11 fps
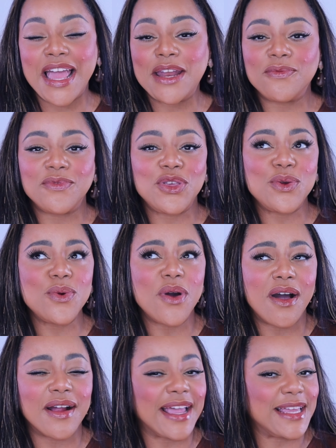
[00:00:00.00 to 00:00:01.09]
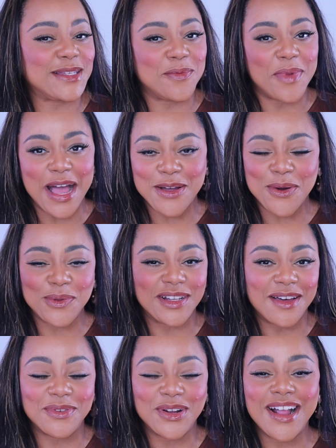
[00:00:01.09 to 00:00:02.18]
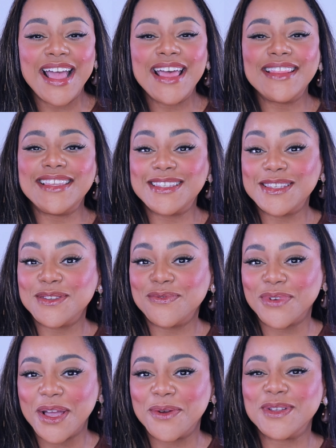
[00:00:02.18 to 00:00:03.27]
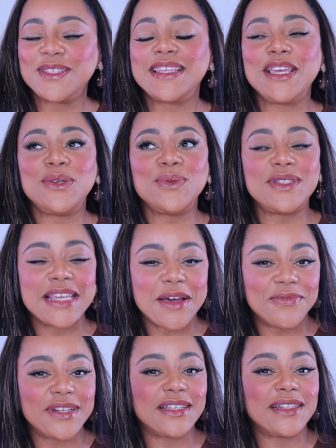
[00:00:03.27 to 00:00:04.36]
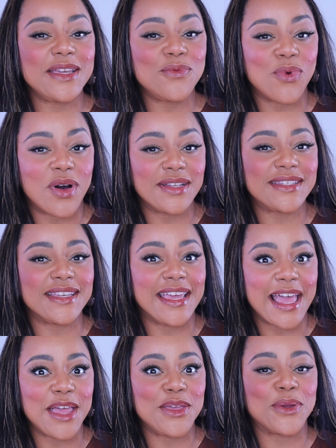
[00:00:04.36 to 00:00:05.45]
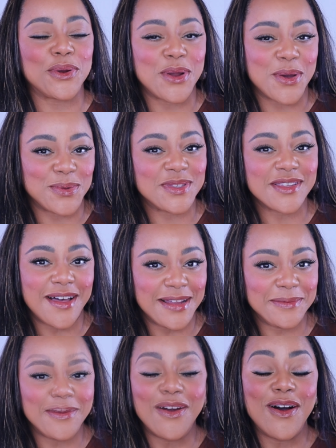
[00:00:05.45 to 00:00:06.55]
And if you are a tobacco lover, this is a fragrance that you definitely want to get your nose on.